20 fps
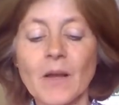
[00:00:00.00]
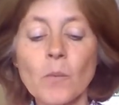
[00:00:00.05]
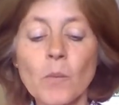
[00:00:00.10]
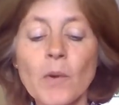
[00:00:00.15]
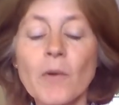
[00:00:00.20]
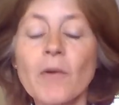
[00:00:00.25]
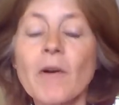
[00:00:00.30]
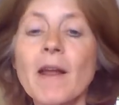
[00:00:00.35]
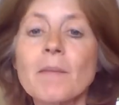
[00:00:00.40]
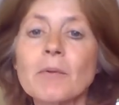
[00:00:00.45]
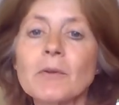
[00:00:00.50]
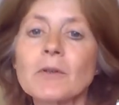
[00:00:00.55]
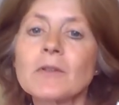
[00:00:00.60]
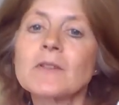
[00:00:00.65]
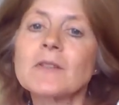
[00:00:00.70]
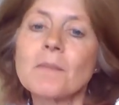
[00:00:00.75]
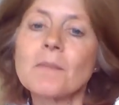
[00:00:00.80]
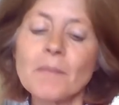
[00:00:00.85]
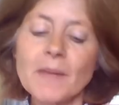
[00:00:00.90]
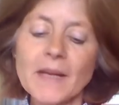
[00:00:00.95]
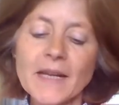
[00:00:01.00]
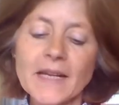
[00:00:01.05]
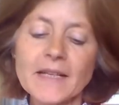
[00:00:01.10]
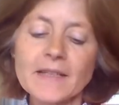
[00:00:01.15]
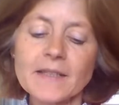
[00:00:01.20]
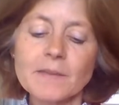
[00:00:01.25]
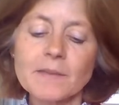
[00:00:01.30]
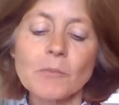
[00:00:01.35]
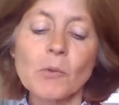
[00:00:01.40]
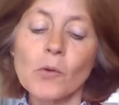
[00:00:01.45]
We're able to meet
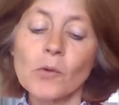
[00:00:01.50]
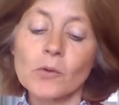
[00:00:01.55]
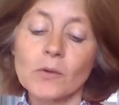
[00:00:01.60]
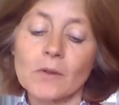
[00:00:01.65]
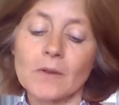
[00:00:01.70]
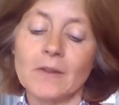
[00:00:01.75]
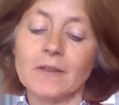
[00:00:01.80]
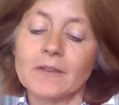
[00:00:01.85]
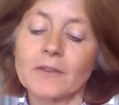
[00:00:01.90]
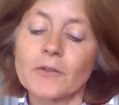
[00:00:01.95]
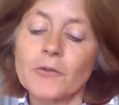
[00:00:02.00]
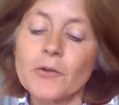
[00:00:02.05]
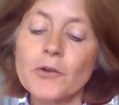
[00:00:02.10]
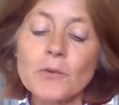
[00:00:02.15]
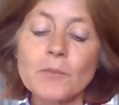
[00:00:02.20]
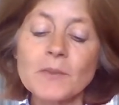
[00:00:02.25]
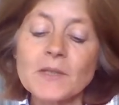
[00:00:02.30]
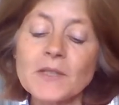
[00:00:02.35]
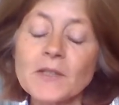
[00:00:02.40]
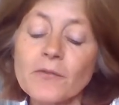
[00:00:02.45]
small groups